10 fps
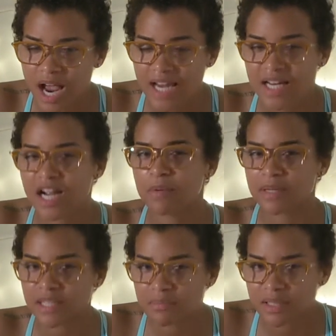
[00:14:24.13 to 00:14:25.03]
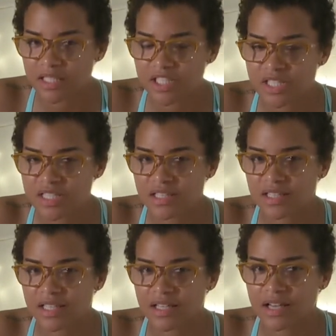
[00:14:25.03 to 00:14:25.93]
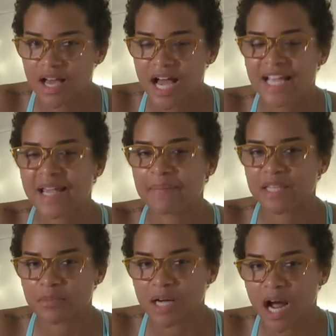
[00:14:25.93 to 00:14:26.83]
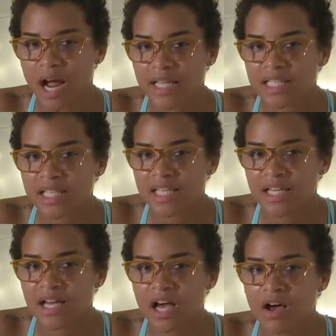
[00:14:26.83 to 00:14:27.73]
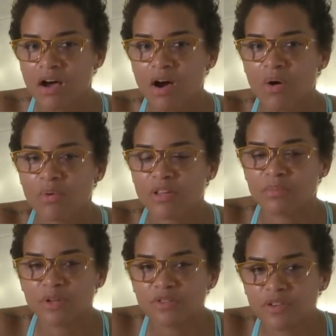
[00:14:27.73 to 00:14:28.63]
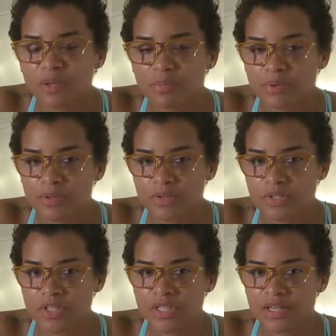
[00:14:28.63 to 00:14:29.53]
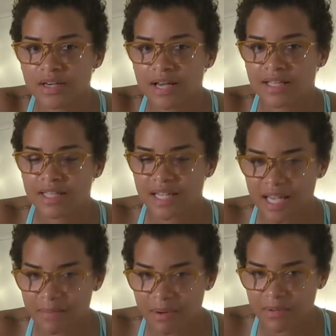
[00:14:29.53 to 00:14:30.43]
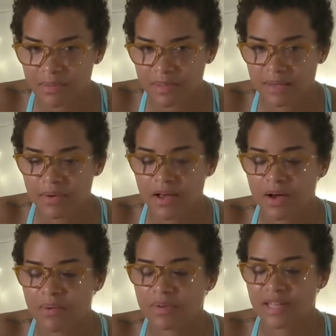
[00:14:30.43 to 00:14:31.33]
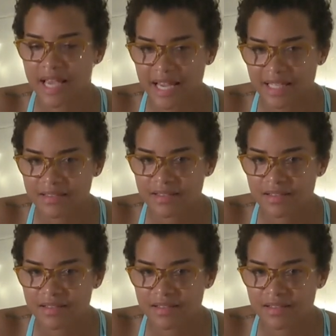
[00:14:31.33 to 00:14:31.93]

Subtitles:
I didn't come at them maliciously. I came at them kindly, with a beautiful approach, and they came at with me with hate